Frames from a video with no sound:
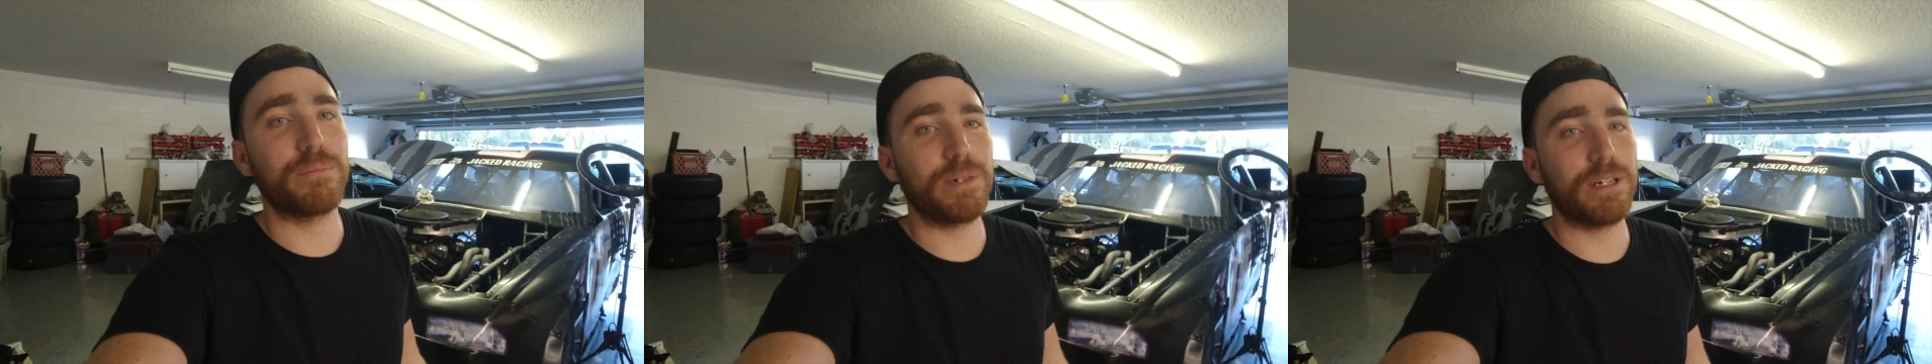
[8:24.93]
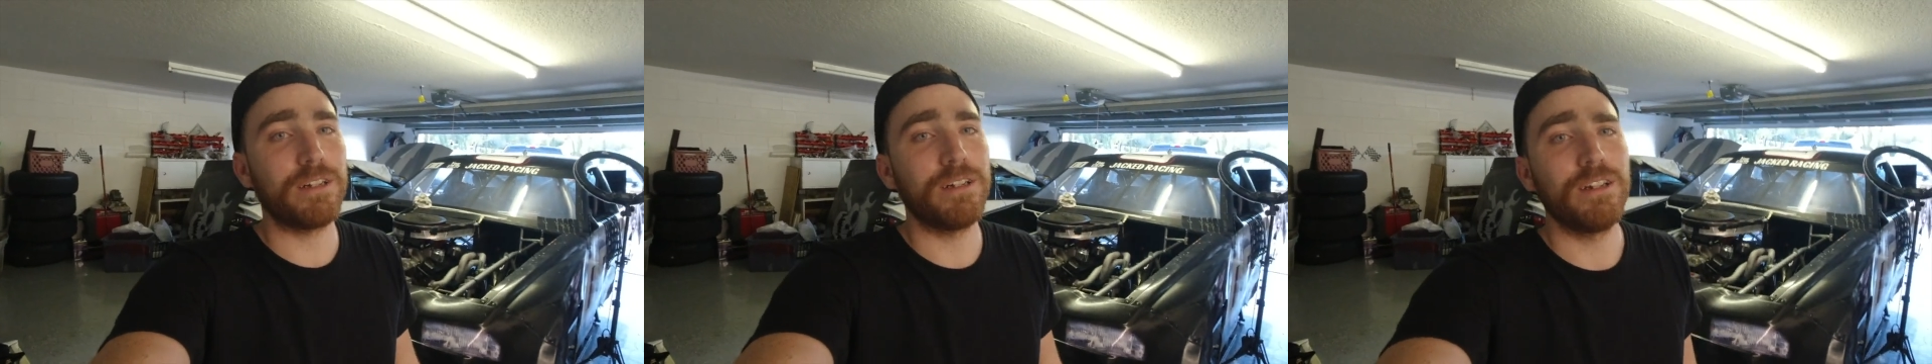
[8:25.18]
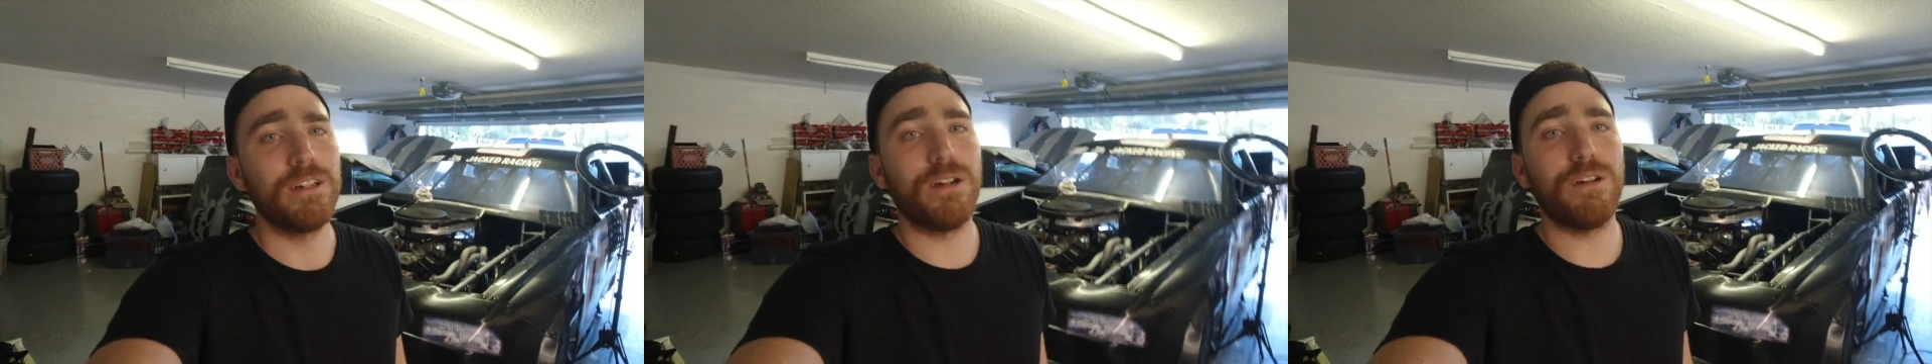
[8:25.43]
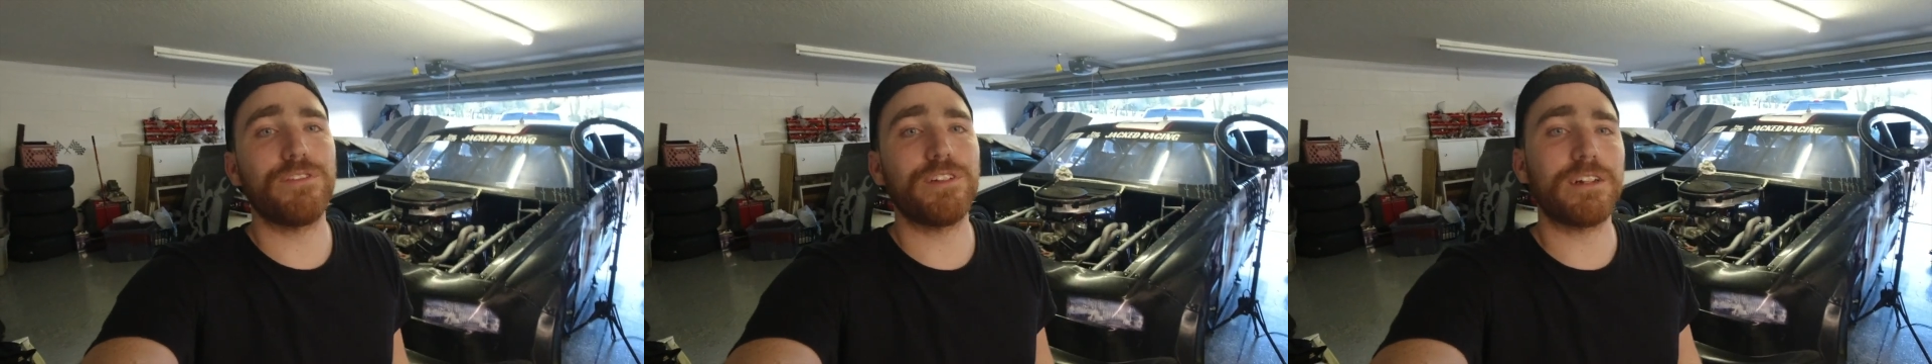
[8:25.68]
But
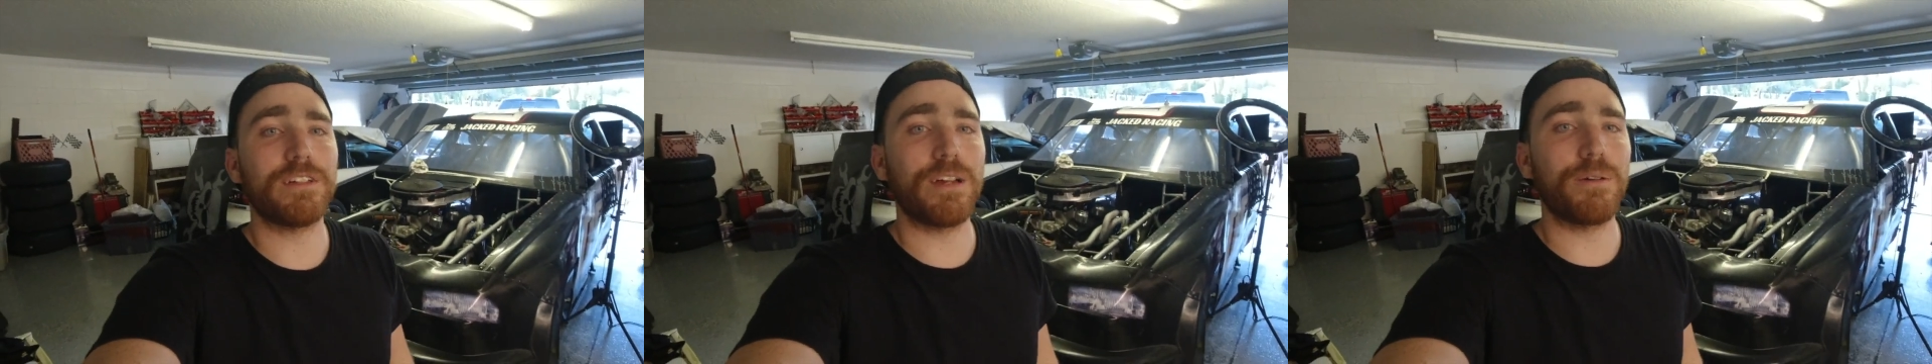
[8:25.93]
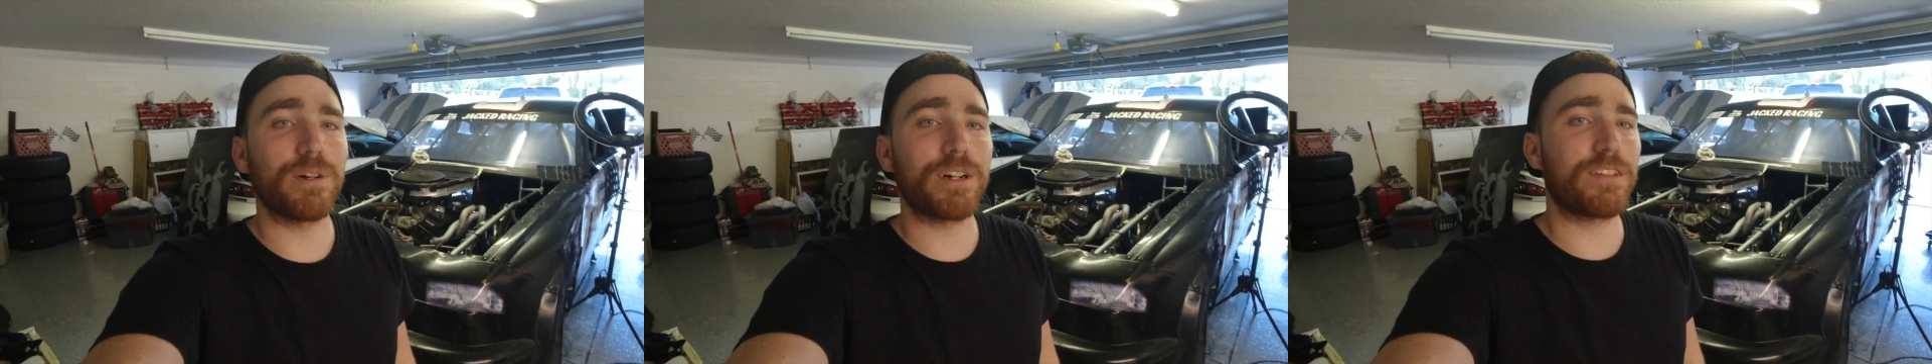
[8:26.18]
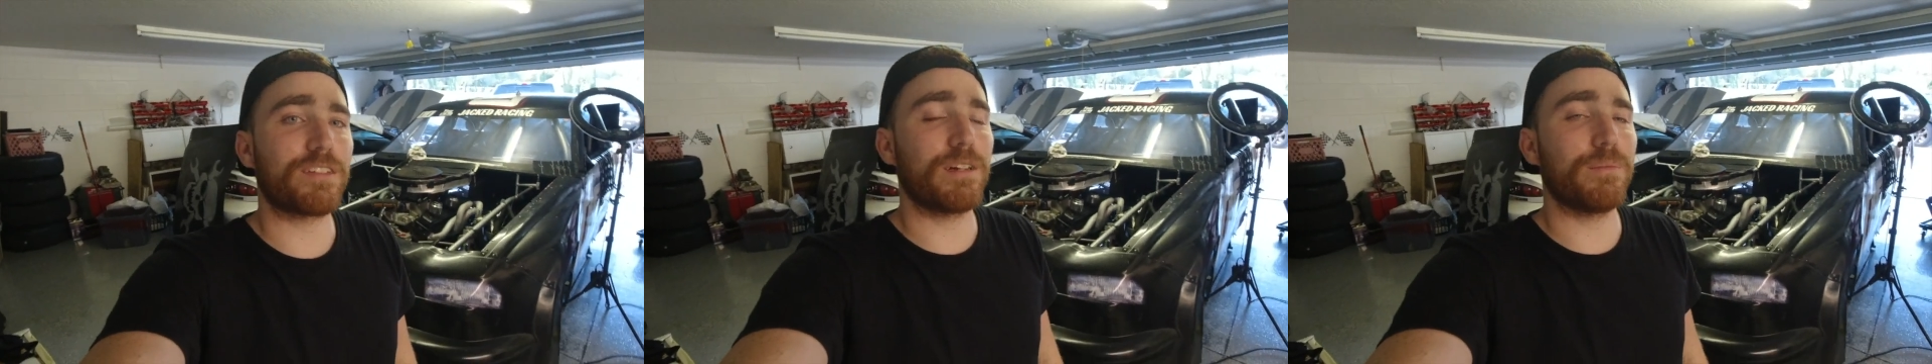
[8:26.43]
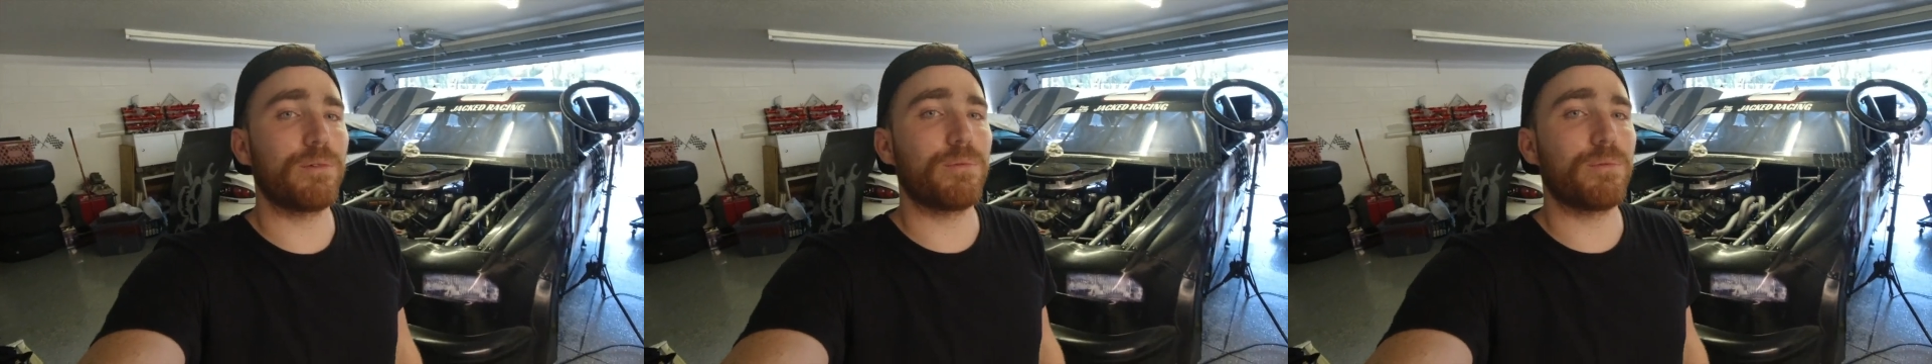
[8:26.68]
hopefully all that work is going to be